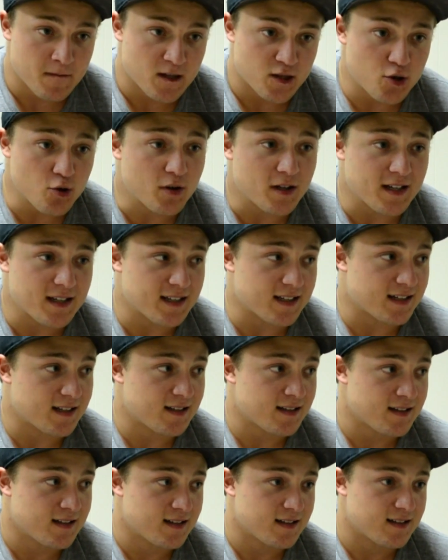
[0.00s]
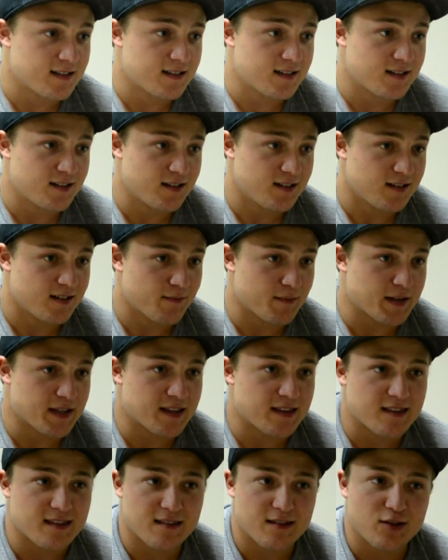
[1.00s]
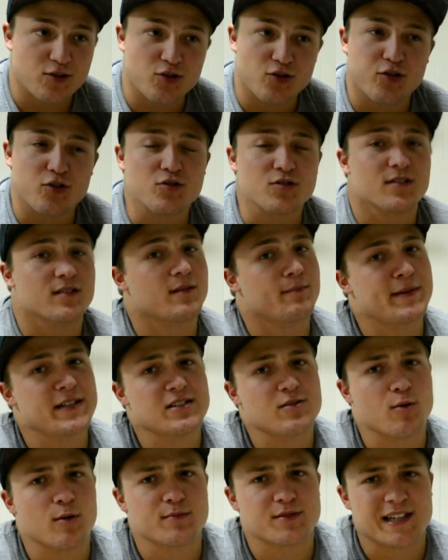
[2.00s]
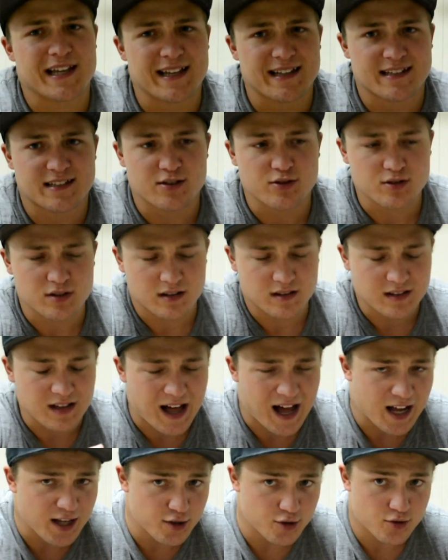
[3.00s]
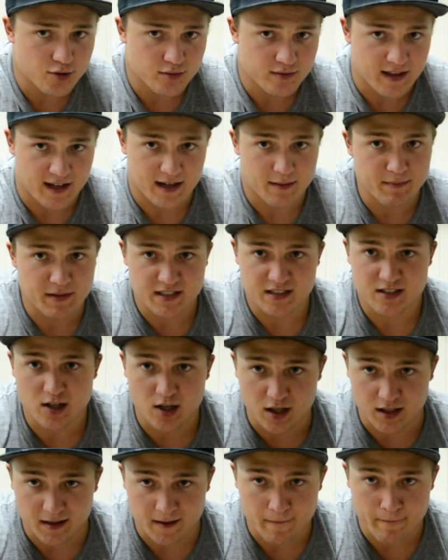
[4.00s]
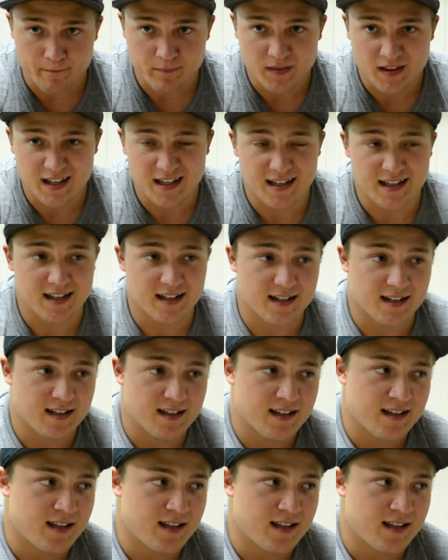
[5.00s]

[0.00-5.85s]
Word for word: You can, I mean, there's a, basically what I'm saying is there's a lot that can be done in